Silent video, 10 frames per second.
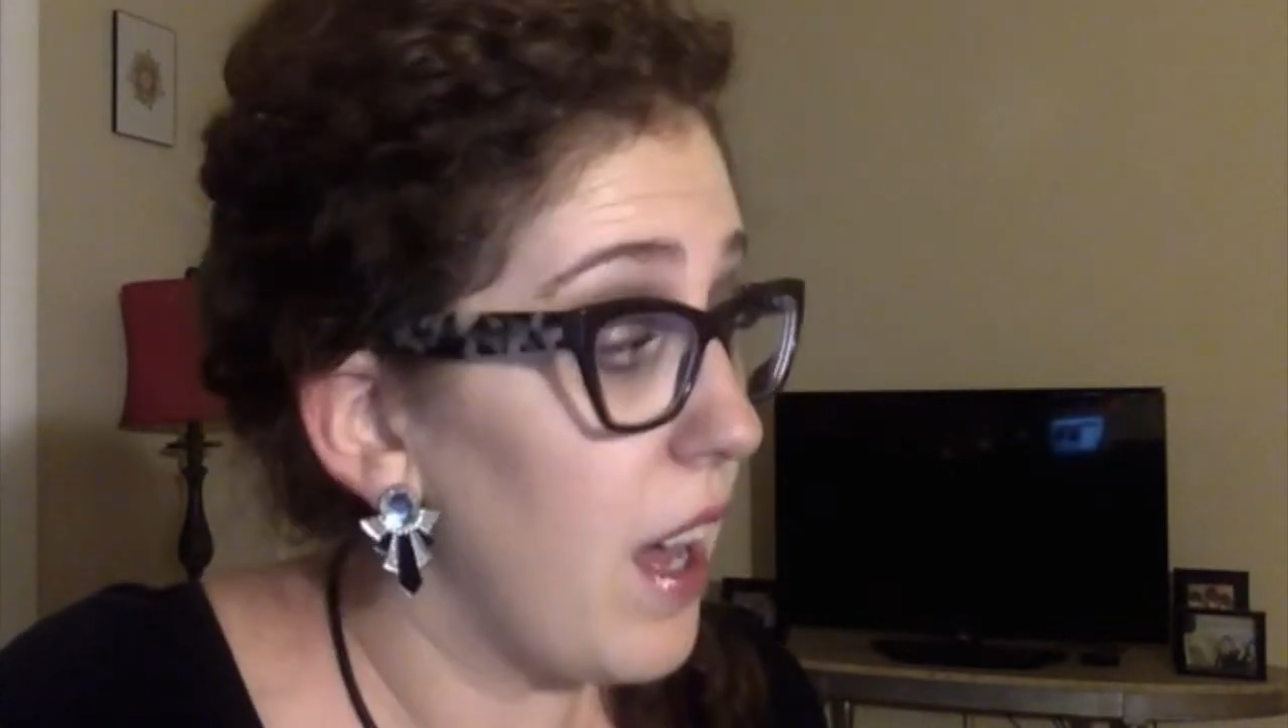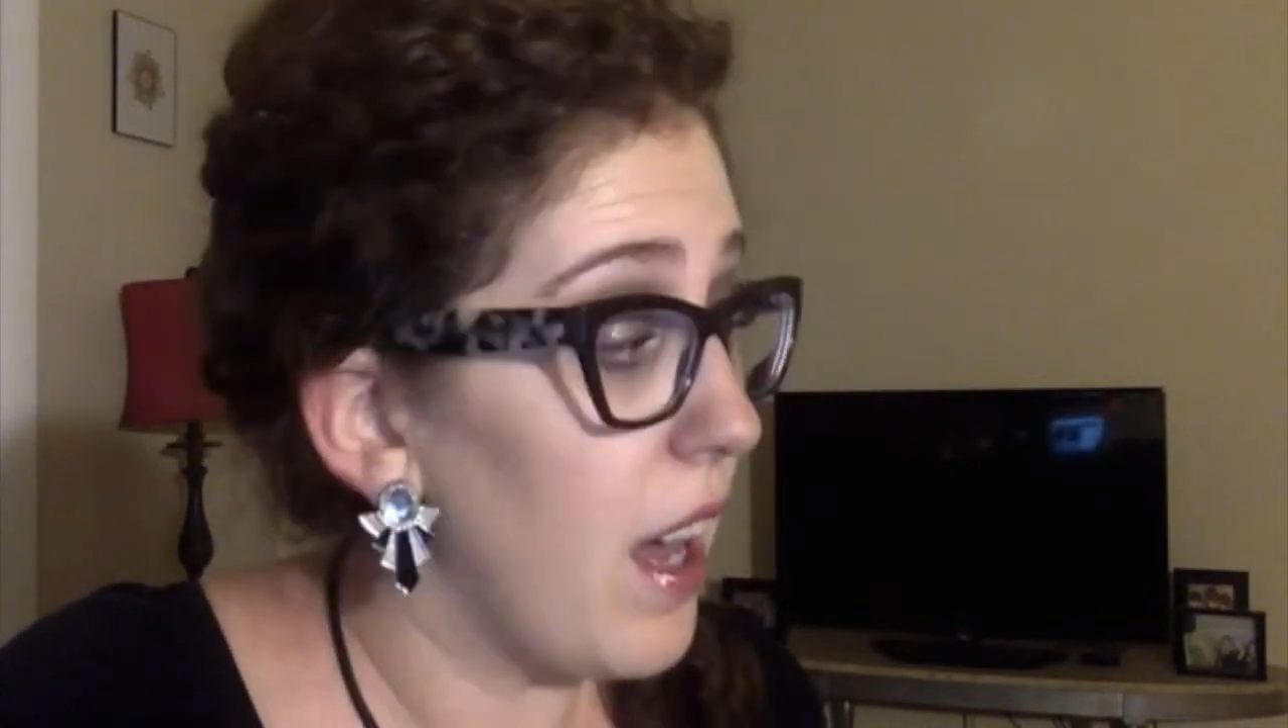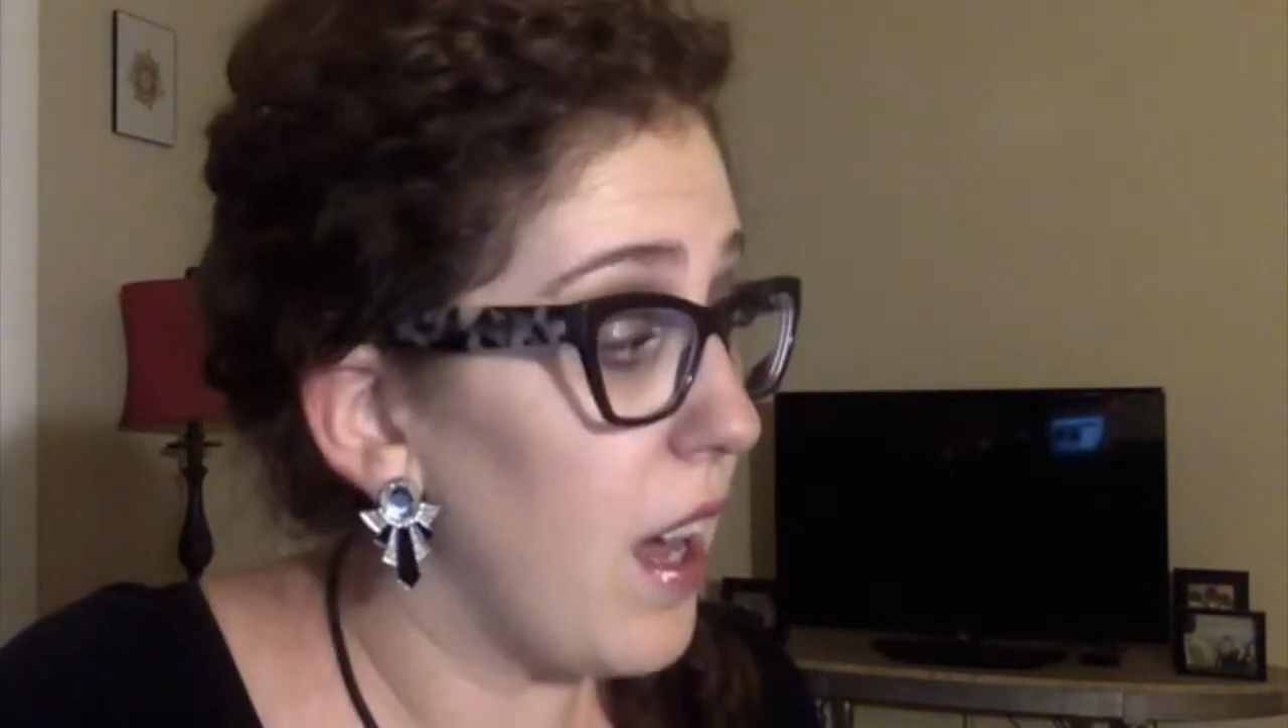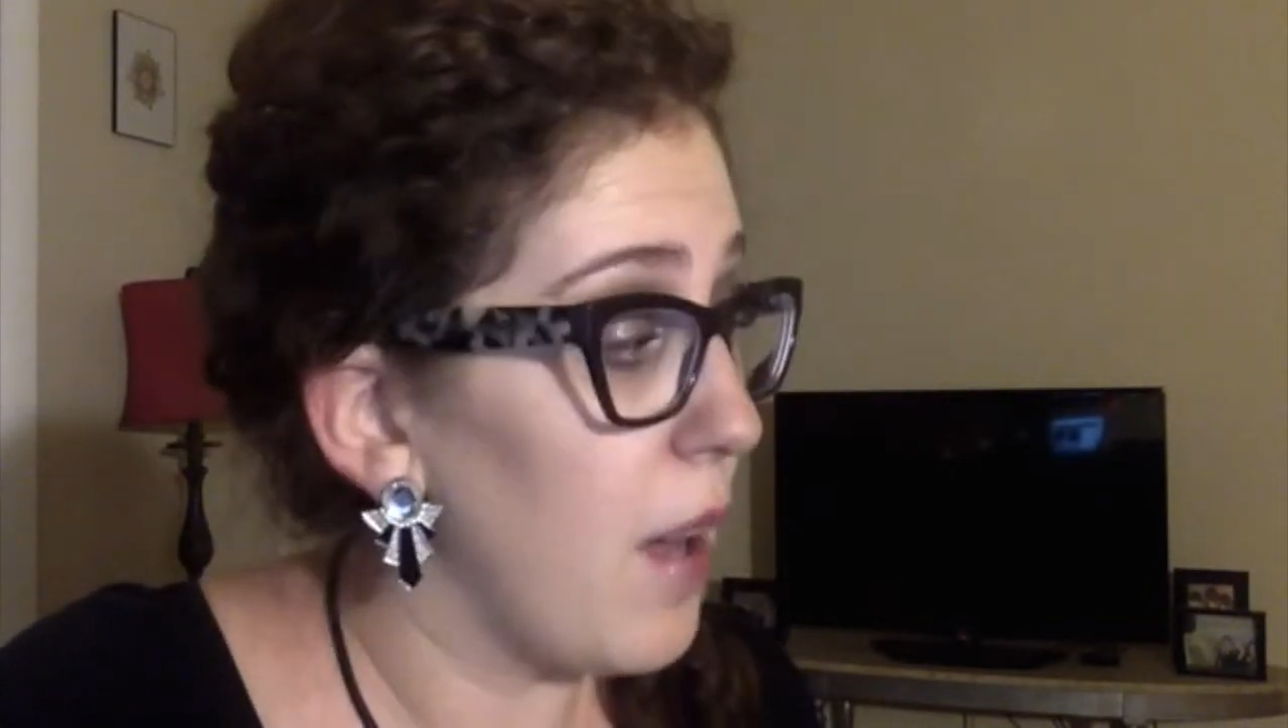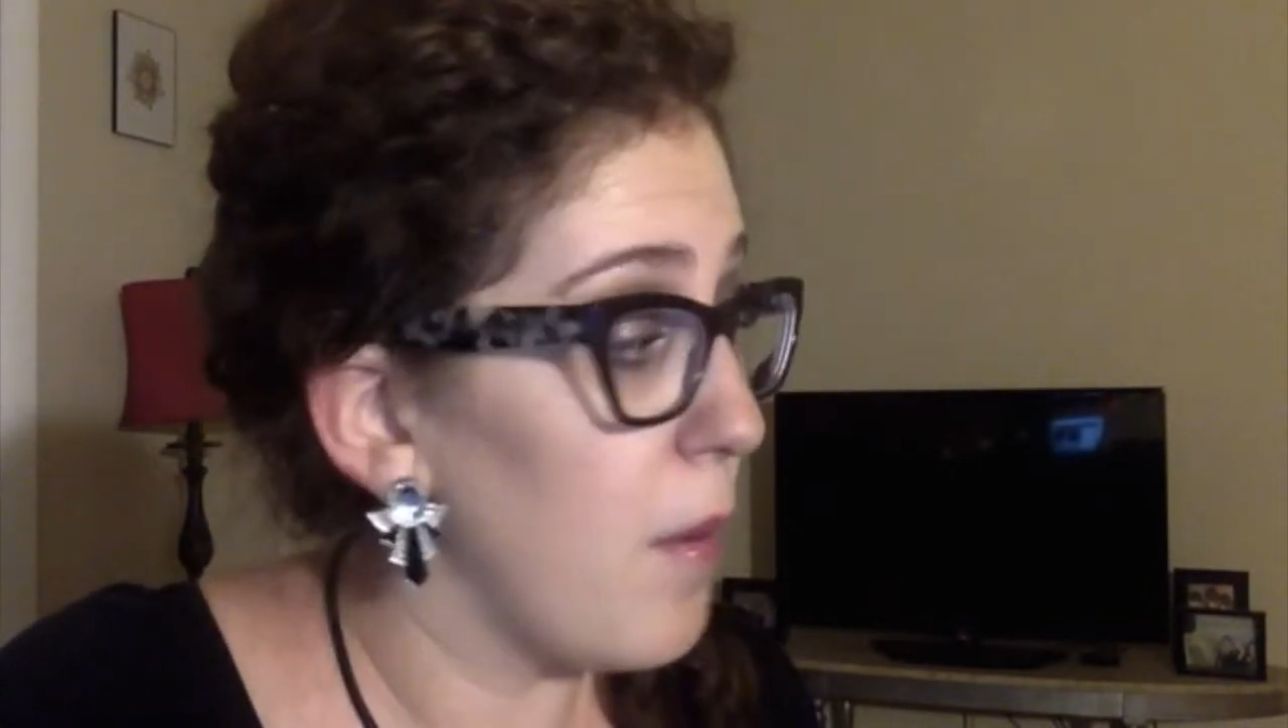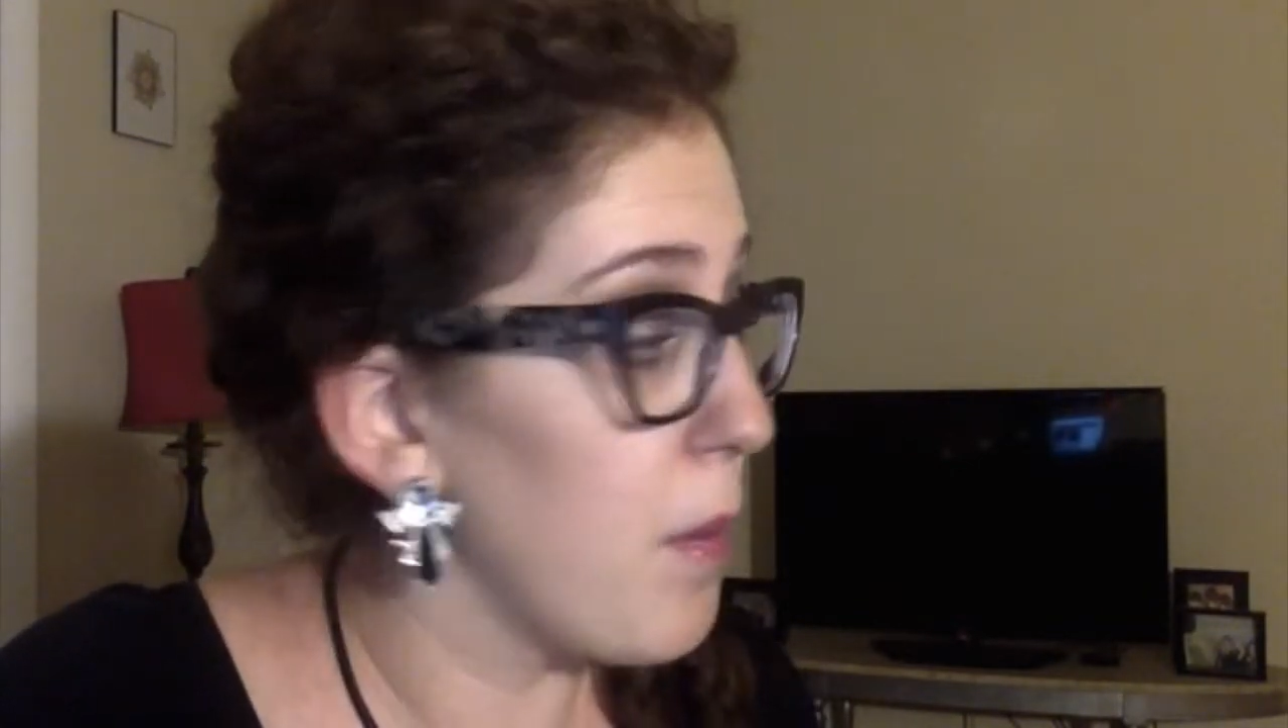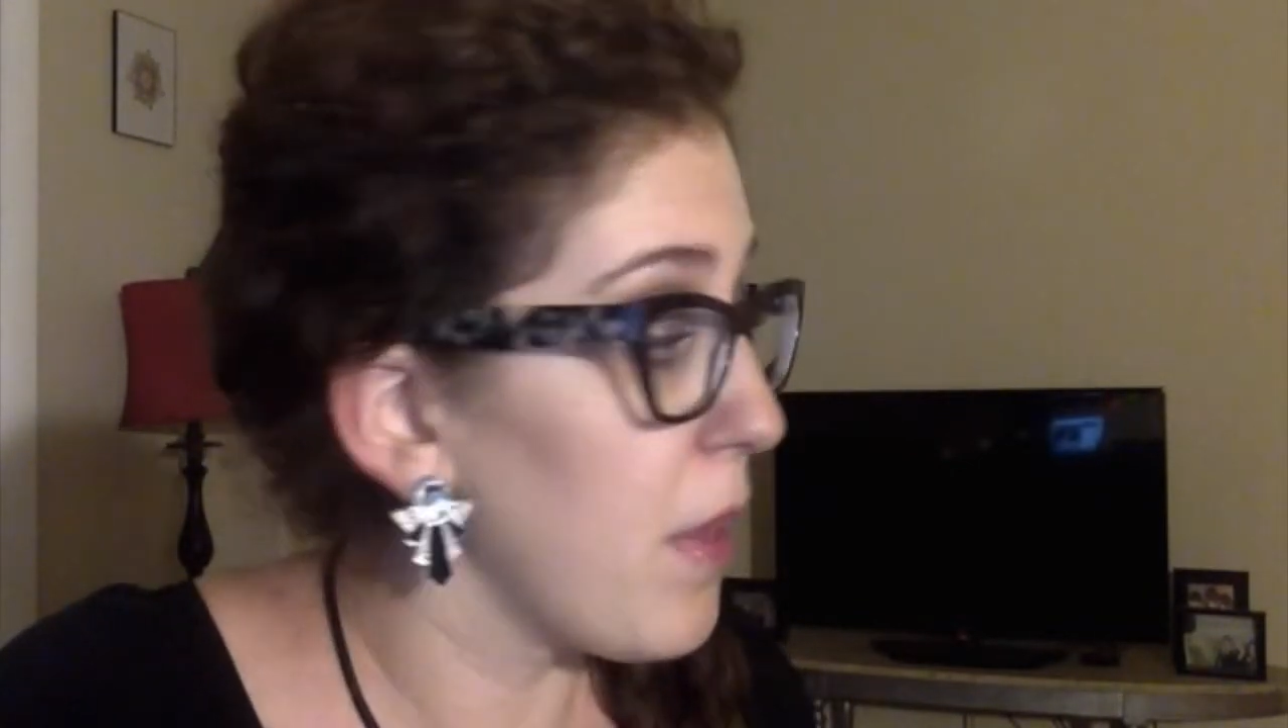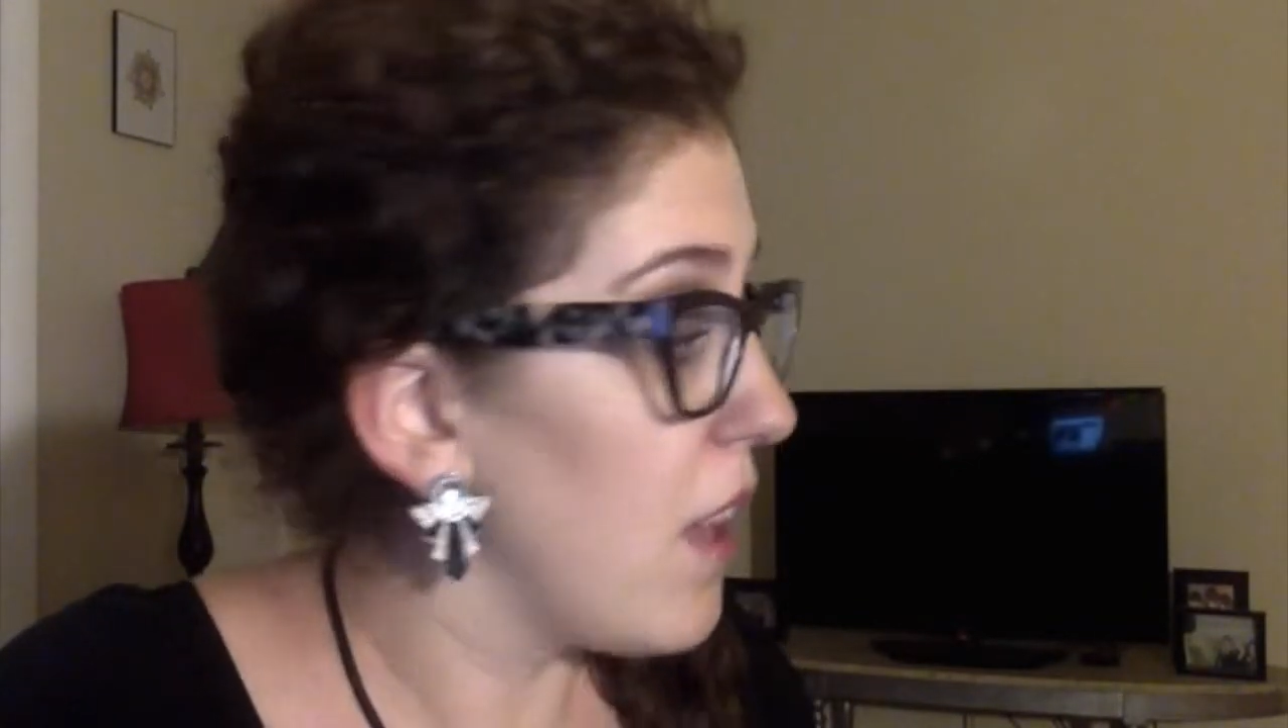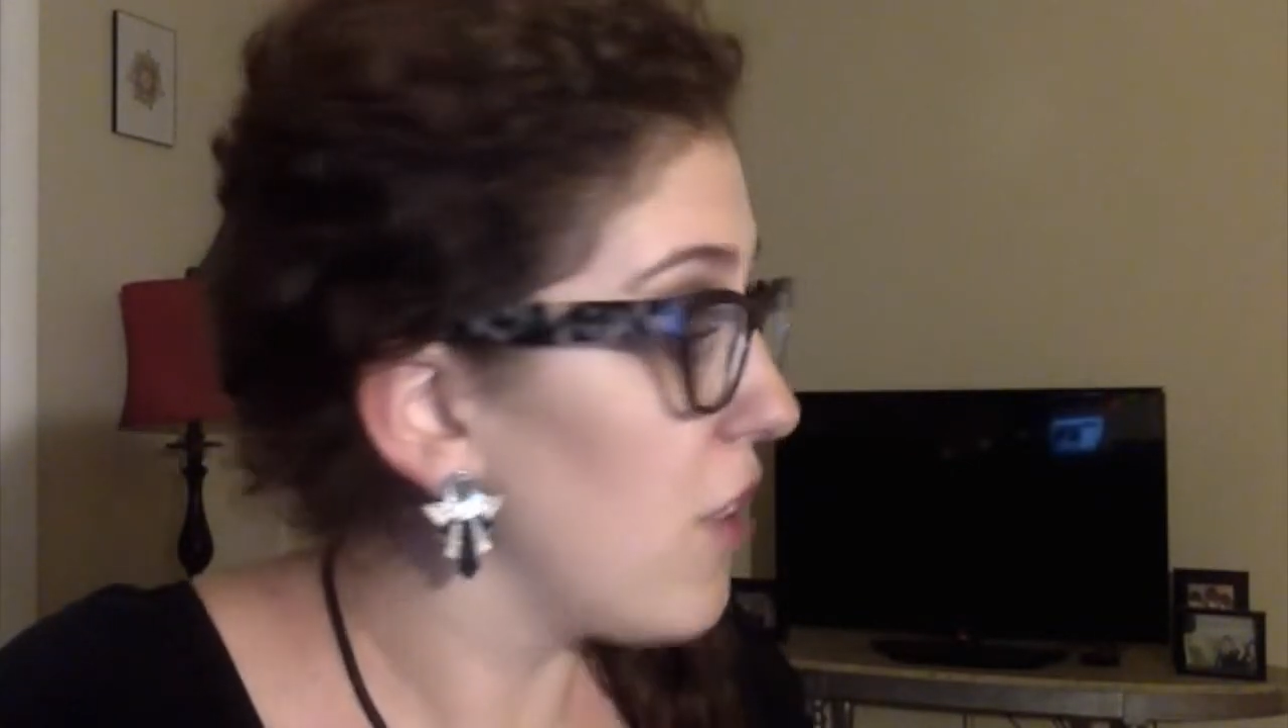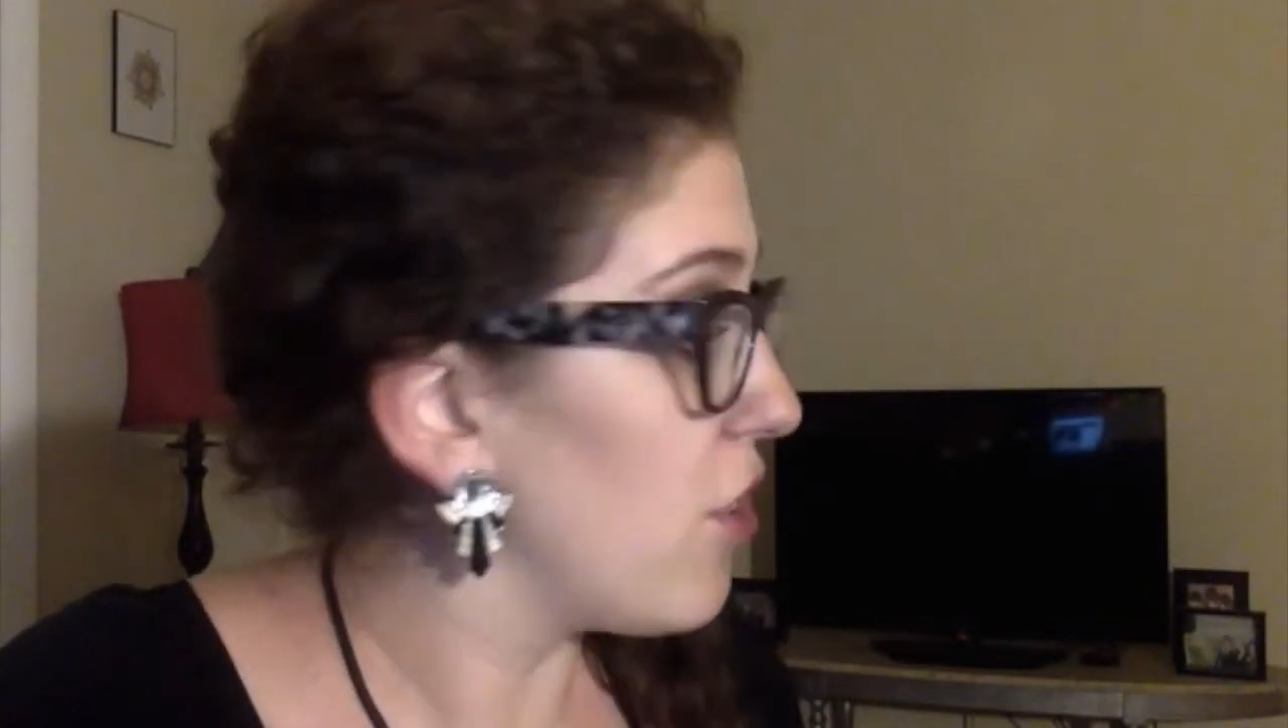
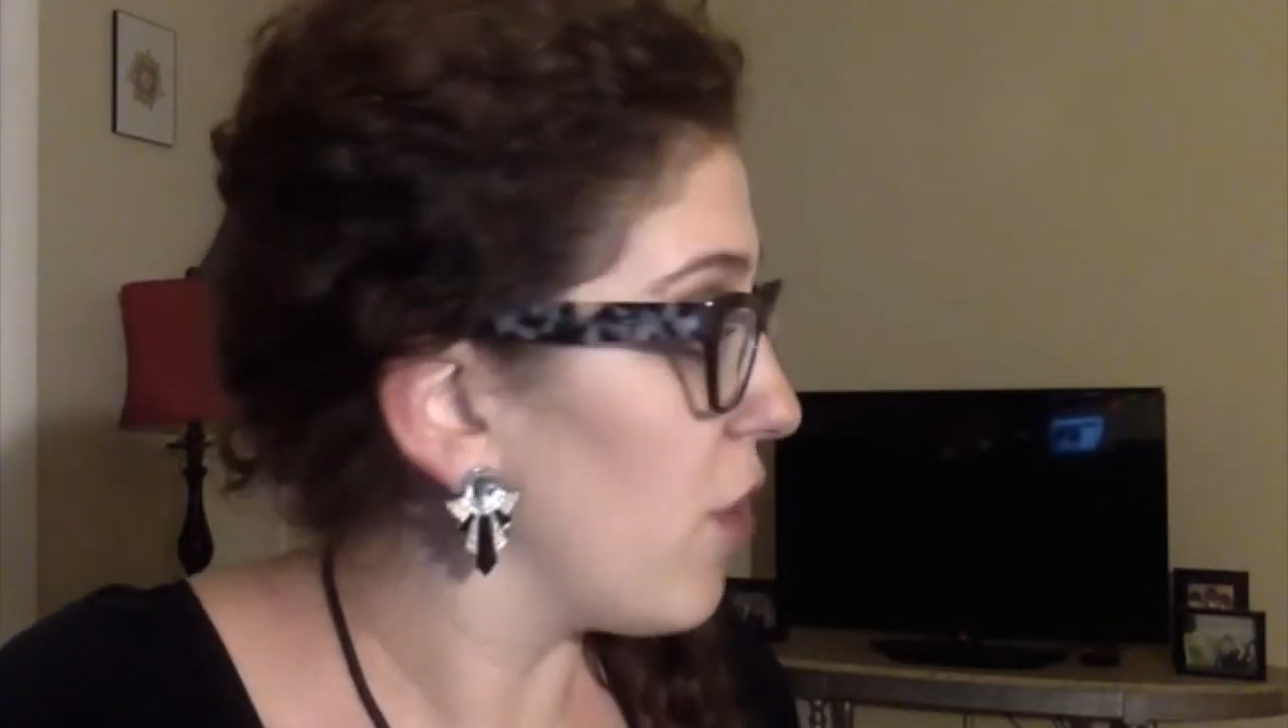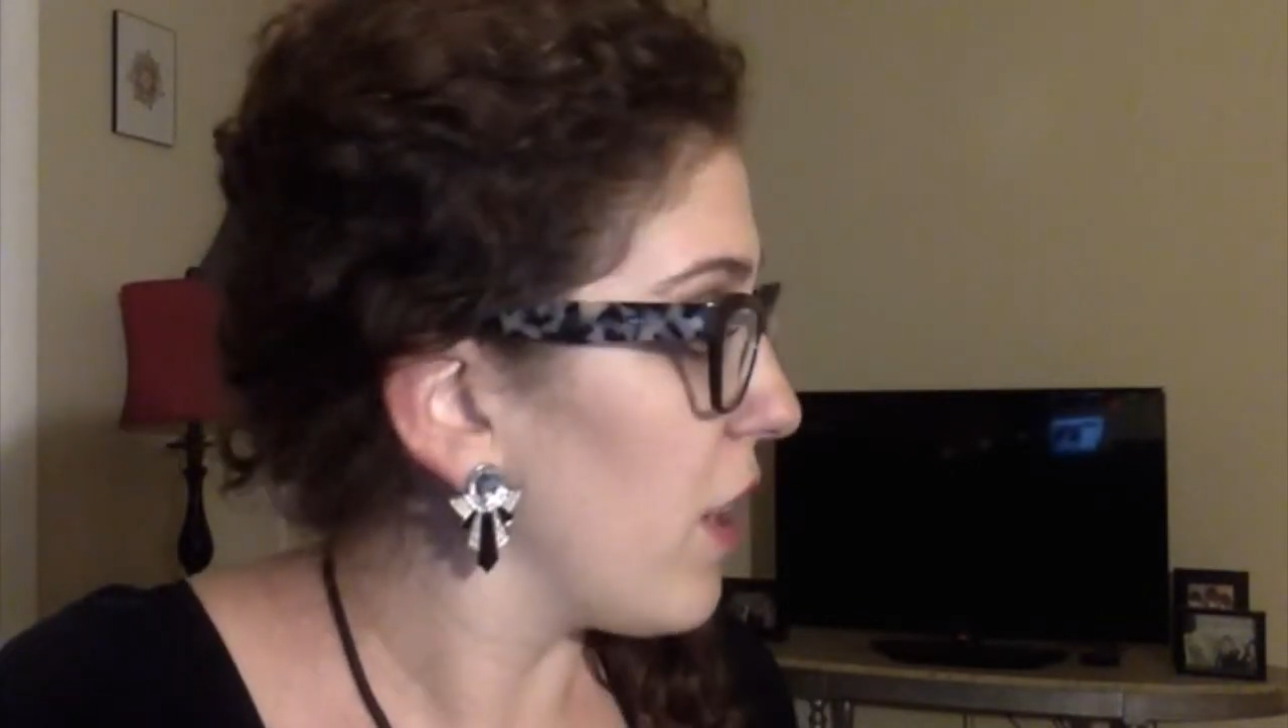So